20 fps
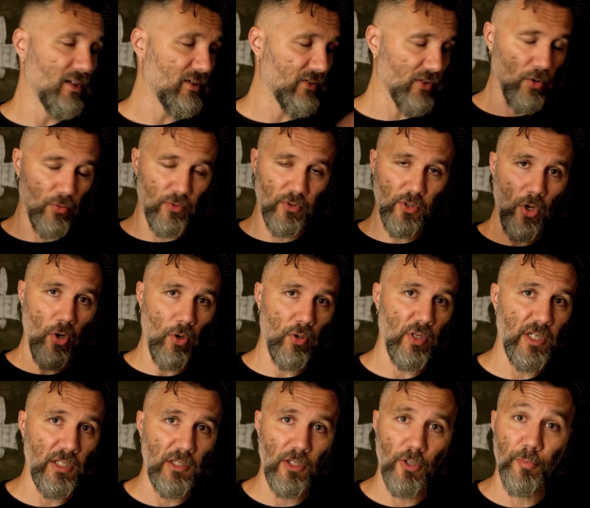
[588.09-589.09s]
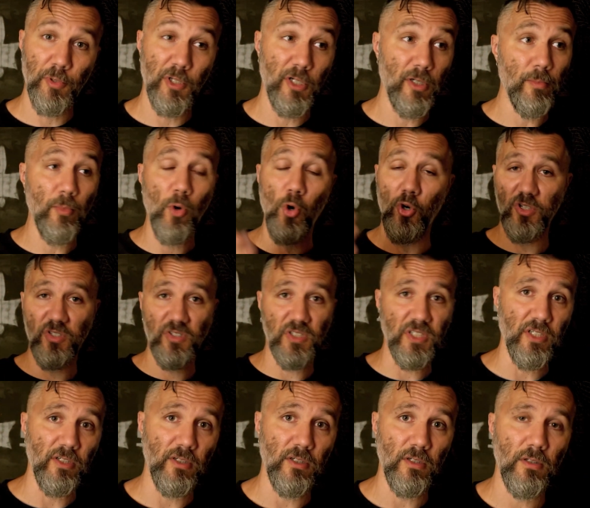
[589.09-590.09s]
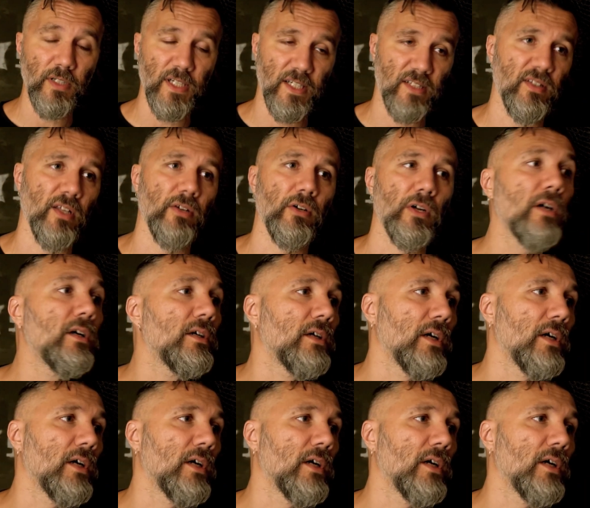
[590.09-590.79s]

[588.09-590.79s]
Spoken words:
so totally aluminum or steel, etc.